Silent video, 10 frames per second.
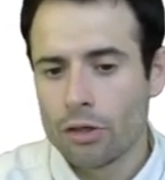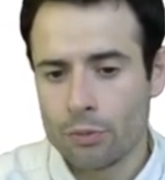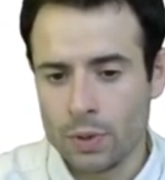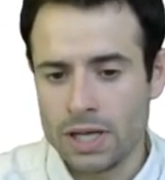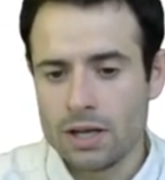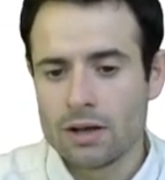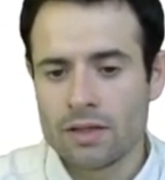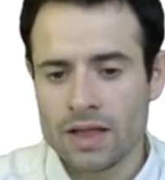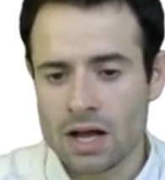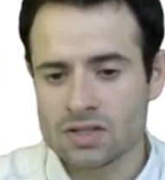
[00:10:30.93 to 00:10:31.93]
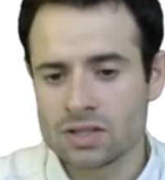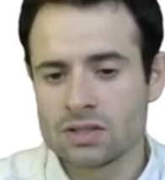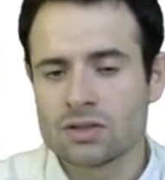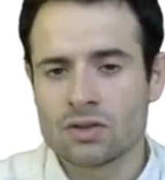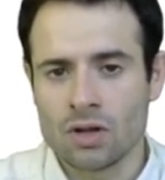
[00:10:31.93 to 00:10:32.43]

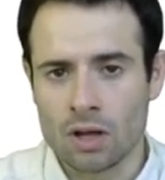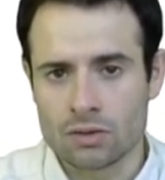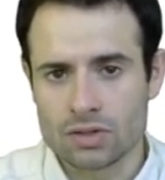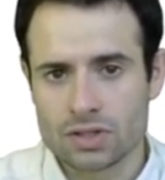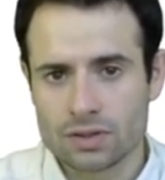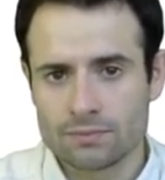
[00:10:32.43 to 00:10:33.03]
$3,000.